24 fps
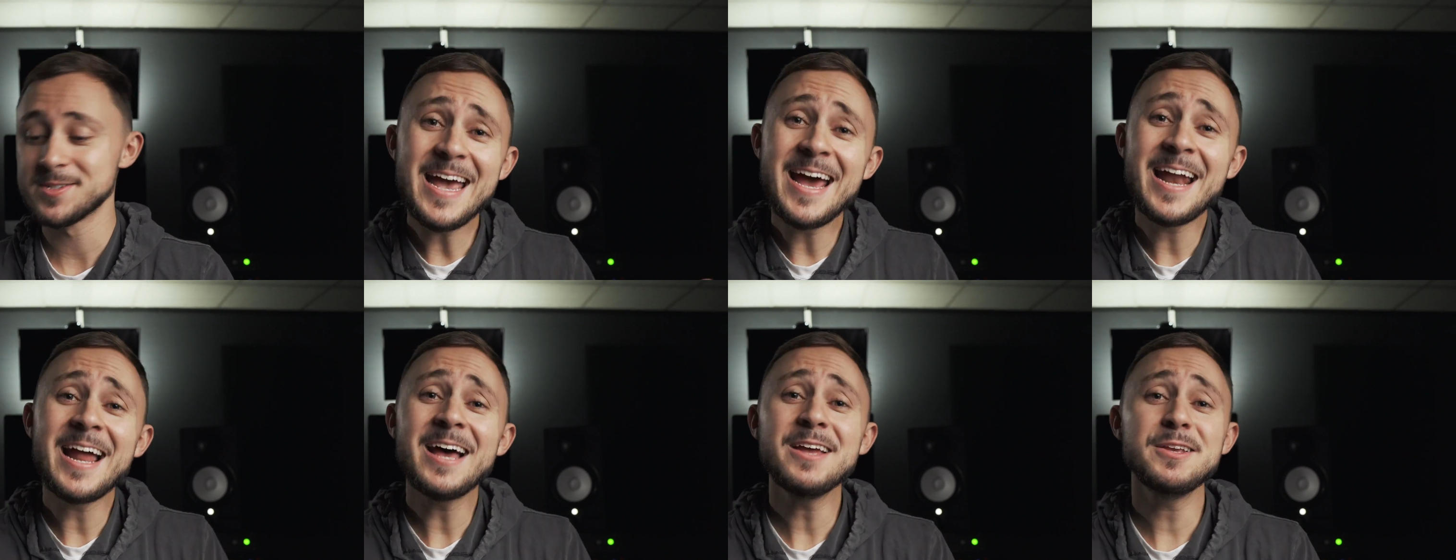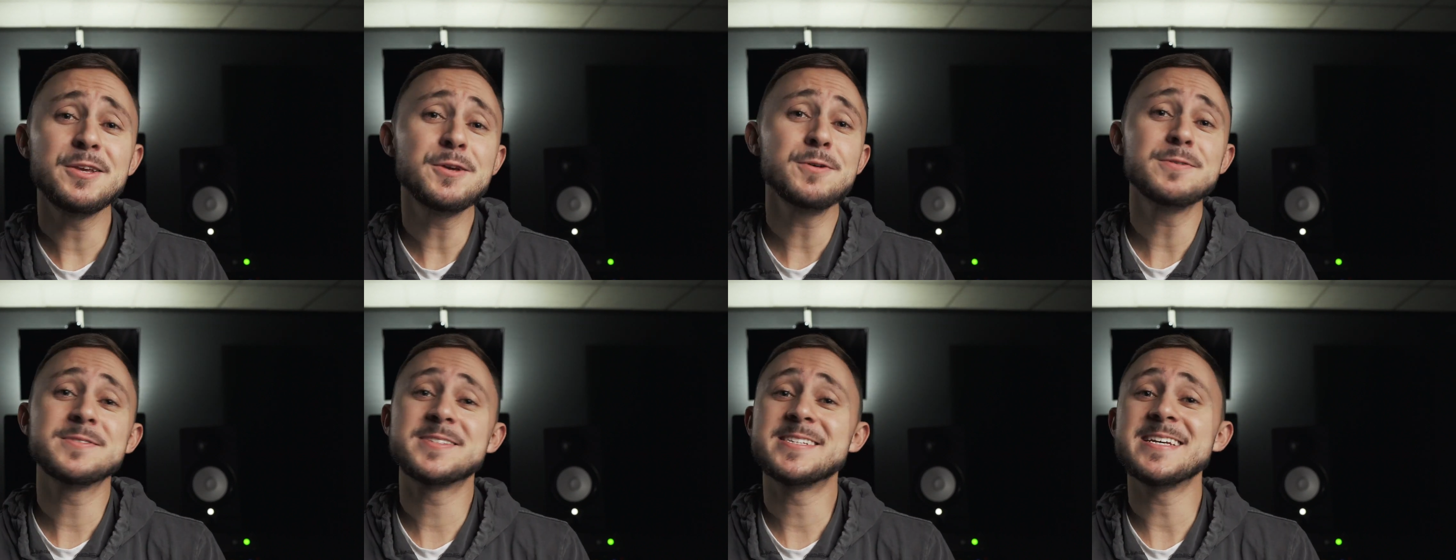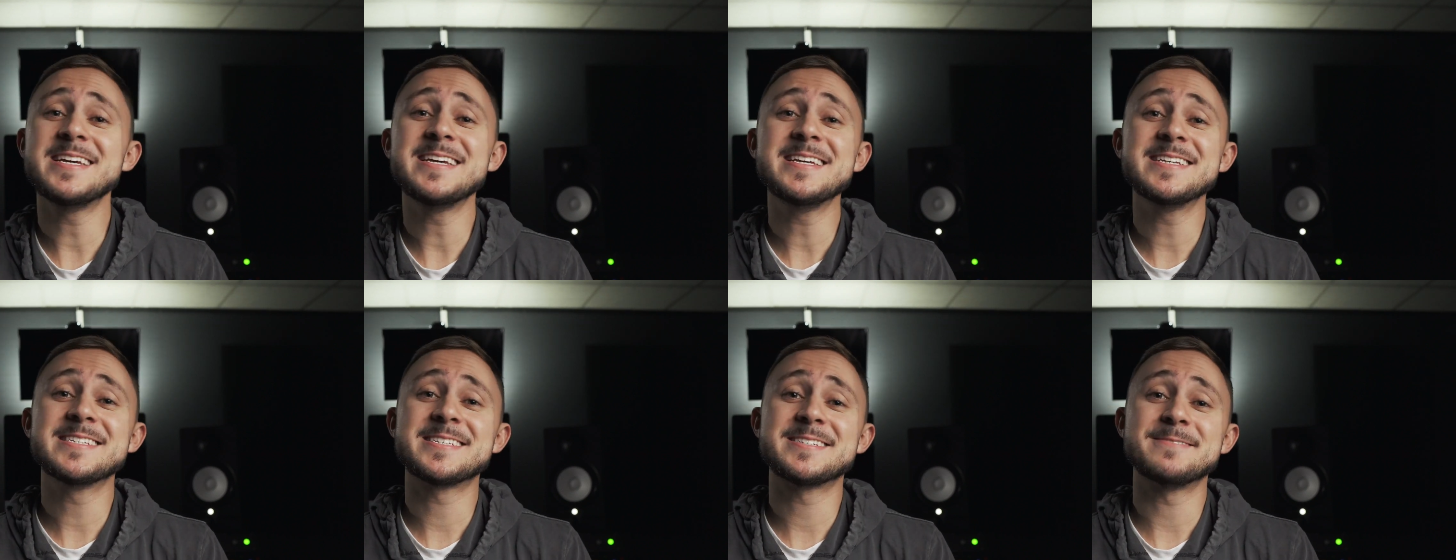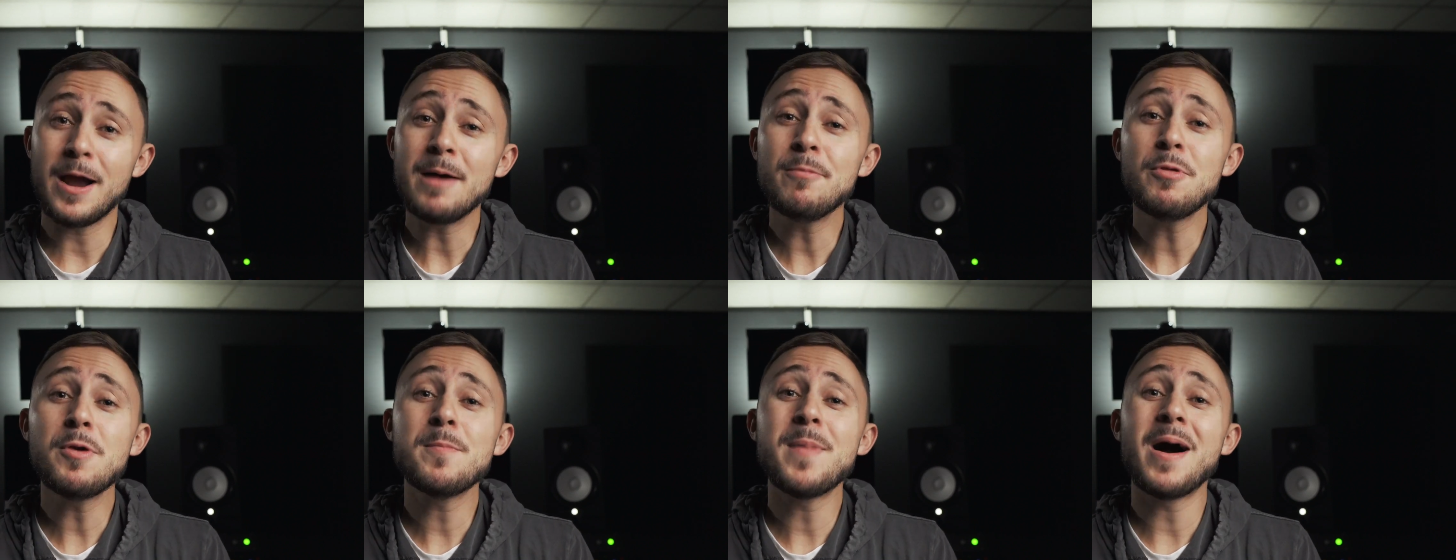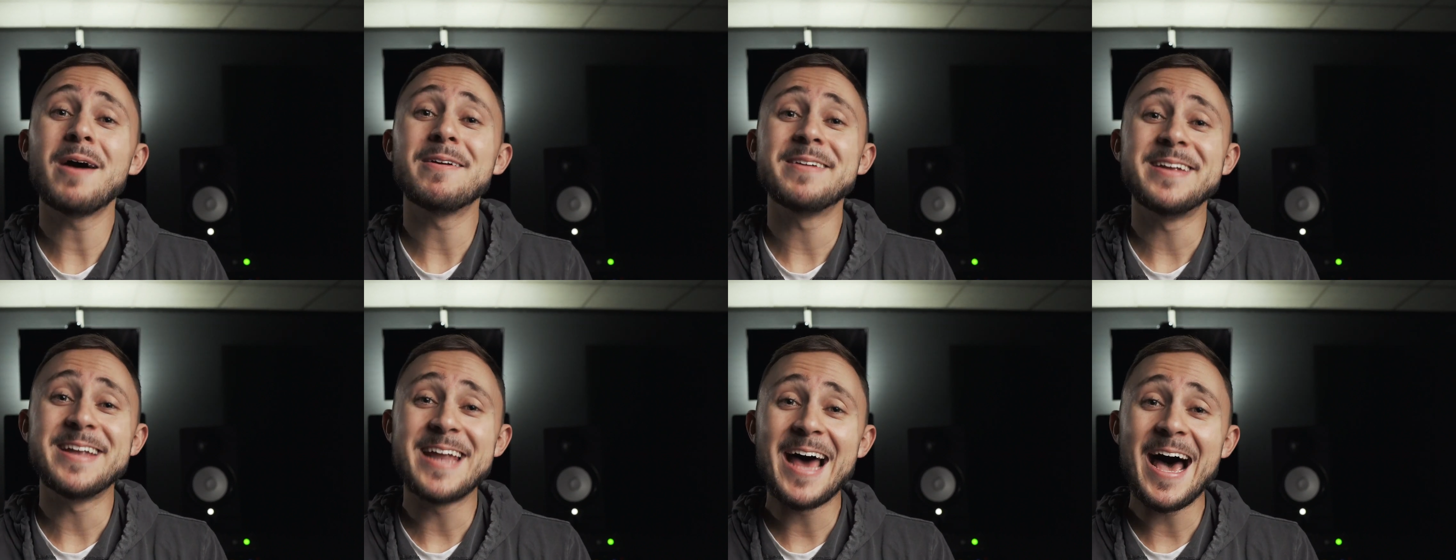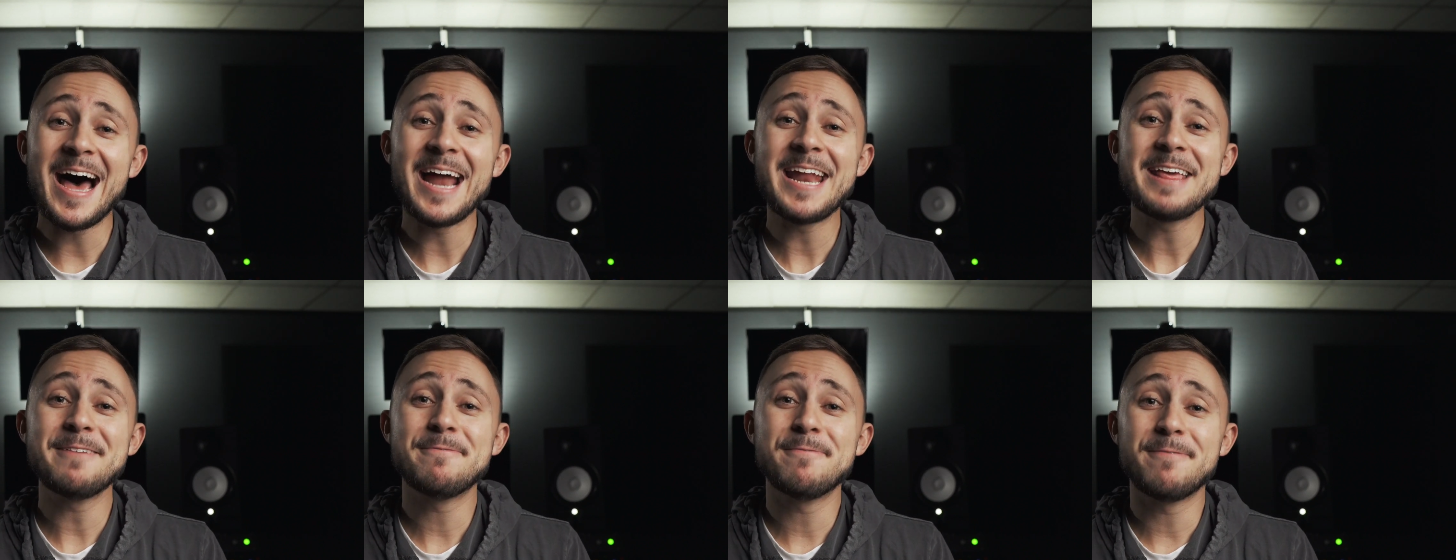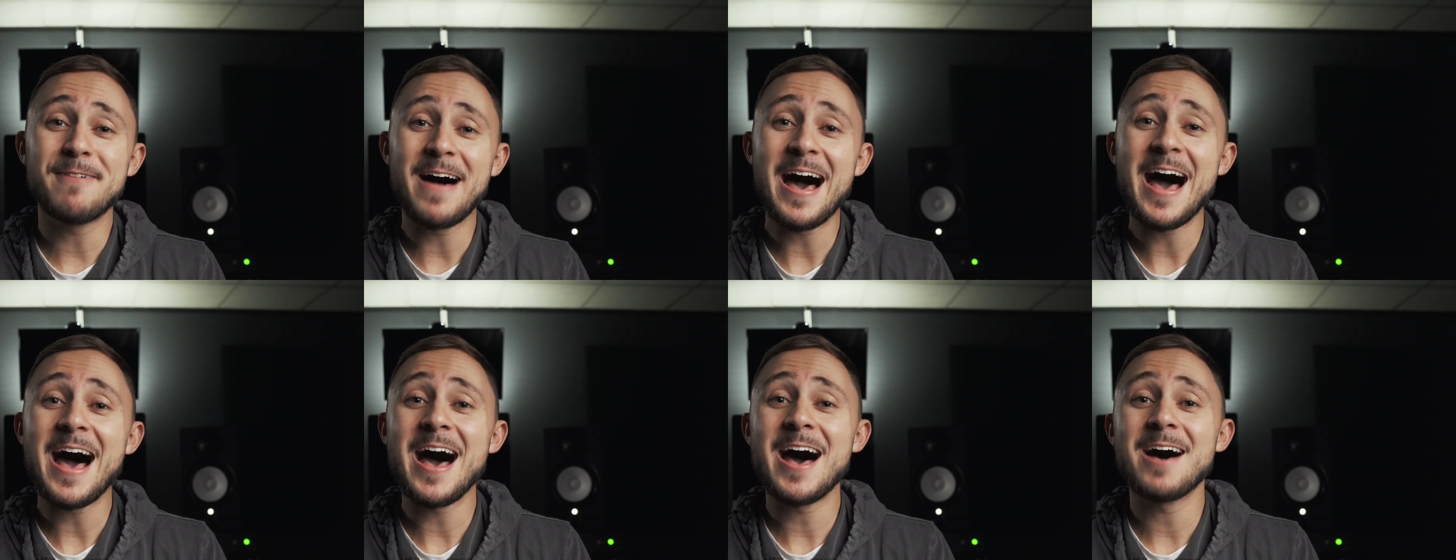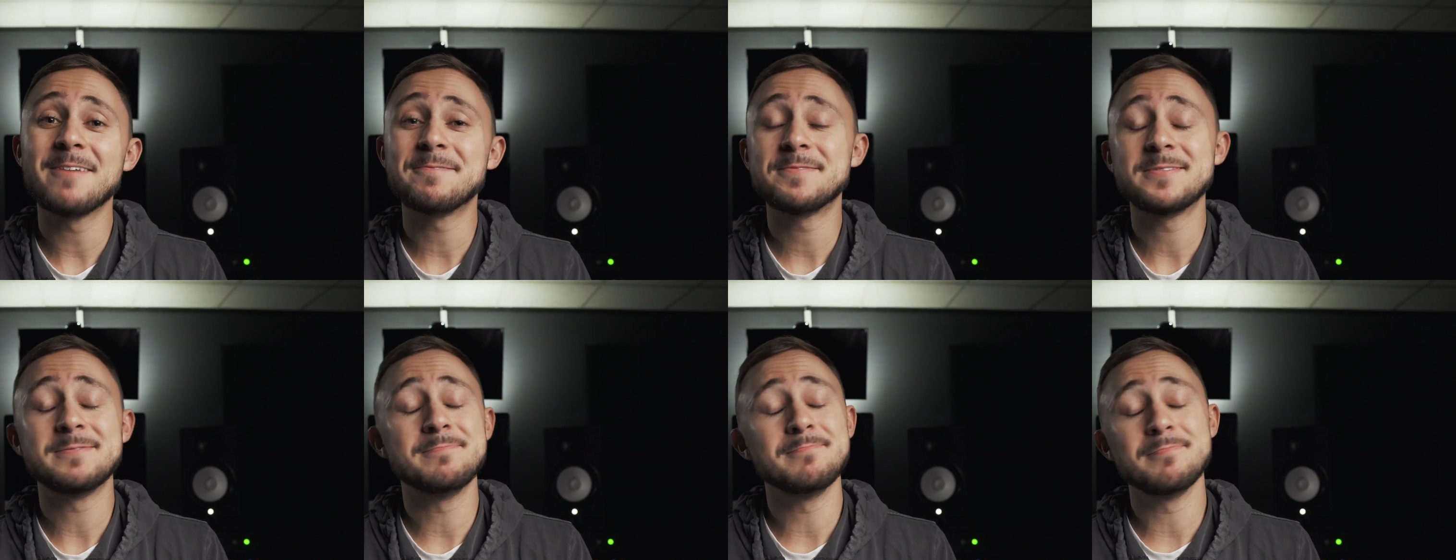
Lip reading: and I use these probably about 95,